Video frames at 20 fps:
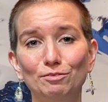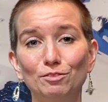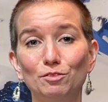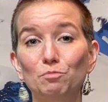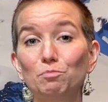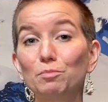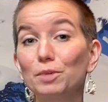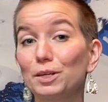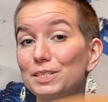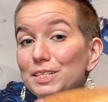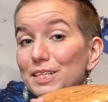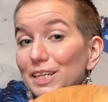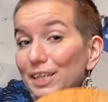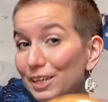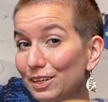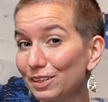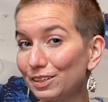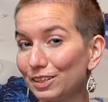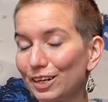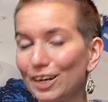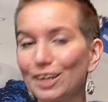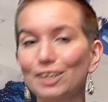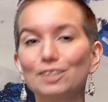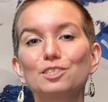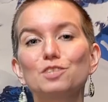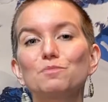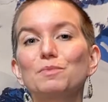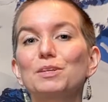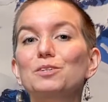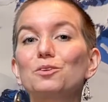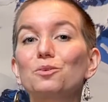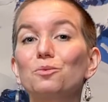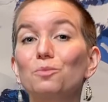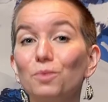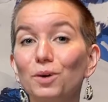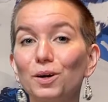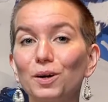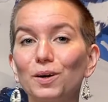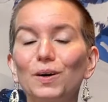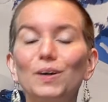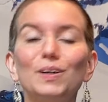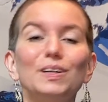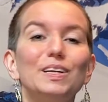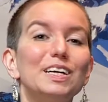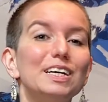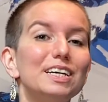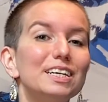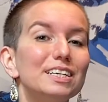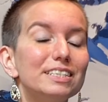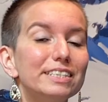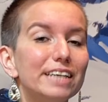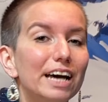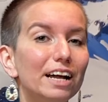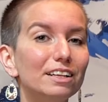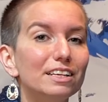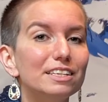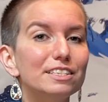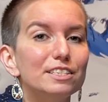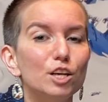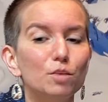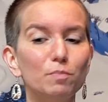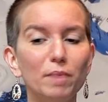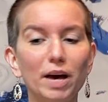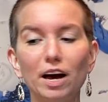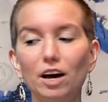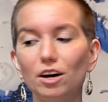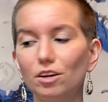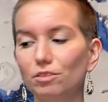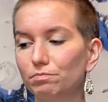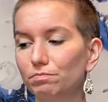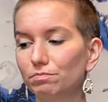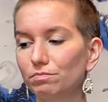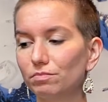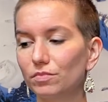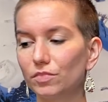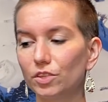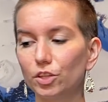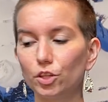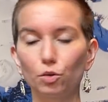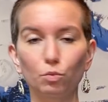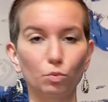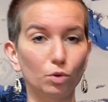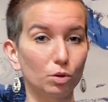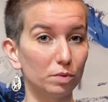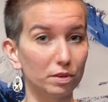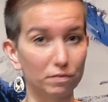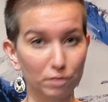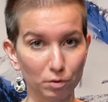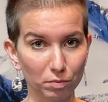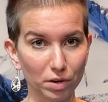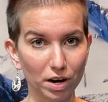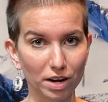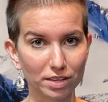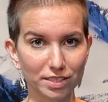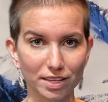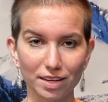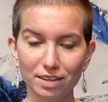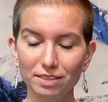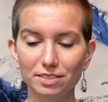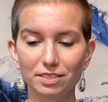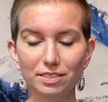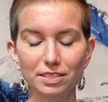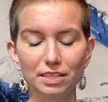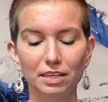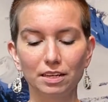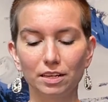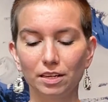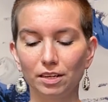particular spindle whorl tell us about the wool weaving process?